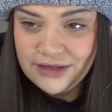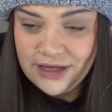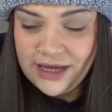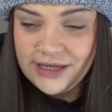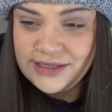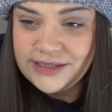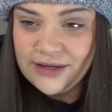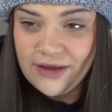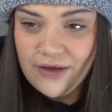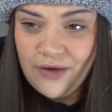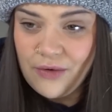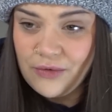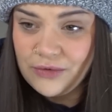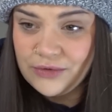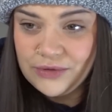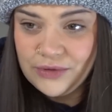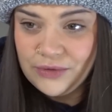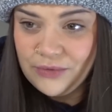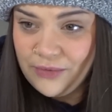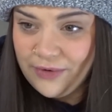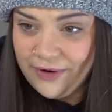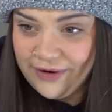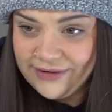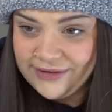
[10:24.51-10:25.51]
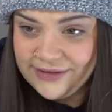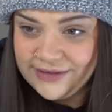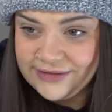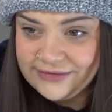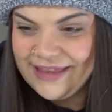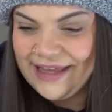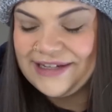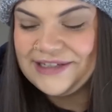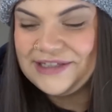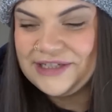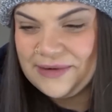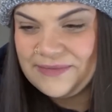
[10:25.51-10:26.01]
It's a whole new world.
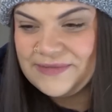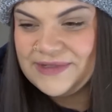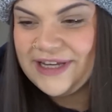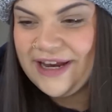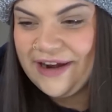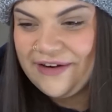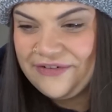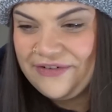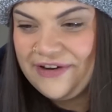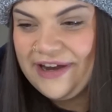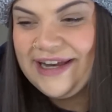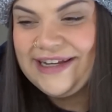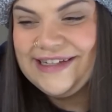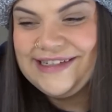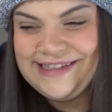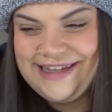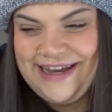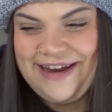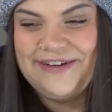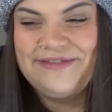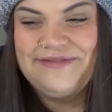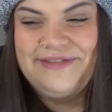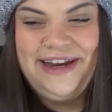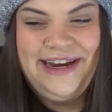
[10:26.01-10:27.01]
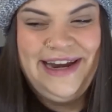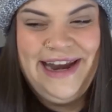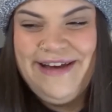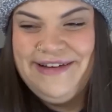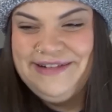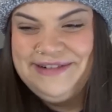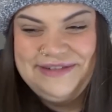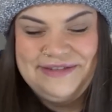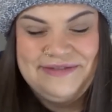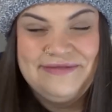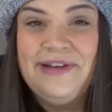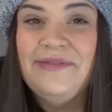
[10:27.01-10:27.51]
That jump scare fucking scared me, and now
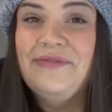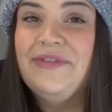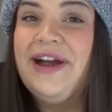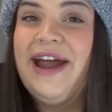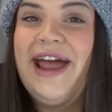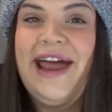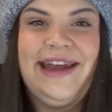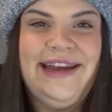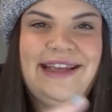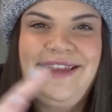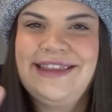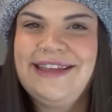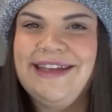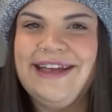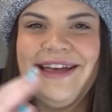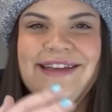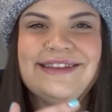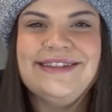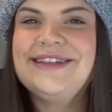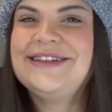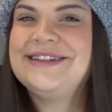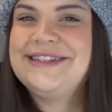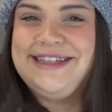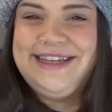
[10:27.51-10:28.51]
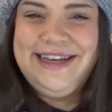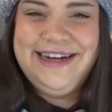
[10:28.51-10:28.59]
I don't remember anything else I was